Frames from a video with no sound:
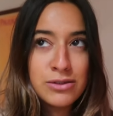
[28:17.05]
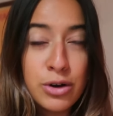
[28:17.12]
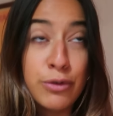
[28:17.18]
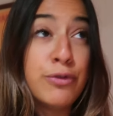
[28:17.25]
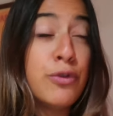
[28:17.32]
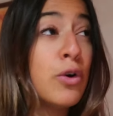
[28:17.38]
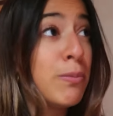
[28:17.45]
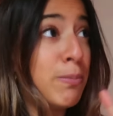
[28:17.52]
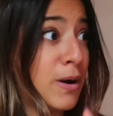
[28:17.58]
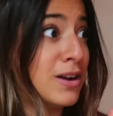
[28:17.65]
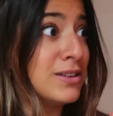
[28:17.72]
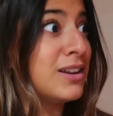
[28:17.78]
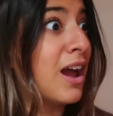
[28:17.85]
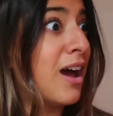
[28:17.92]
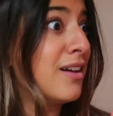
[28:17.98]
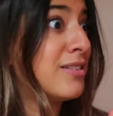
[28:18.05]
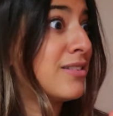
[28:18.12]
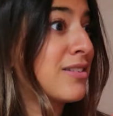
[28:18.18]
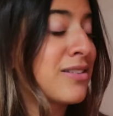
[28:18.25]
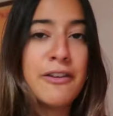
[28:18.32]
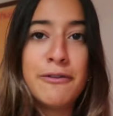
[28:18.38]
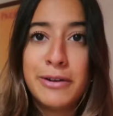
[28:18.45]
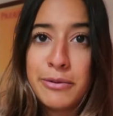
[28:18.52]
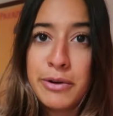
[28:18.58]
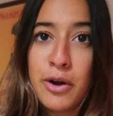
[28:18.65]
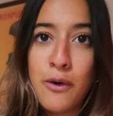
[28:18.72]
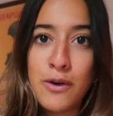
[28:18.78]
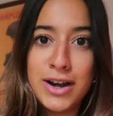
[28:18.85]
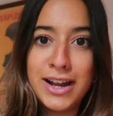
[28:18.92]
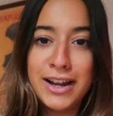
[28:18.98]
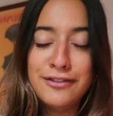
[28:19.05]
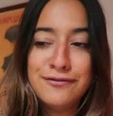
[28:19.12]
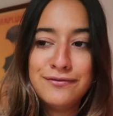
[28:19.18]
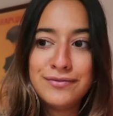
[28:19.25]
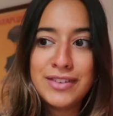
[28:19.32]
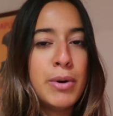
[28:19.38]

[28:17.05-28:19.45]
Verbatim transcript: or four podcasts, have been recorded.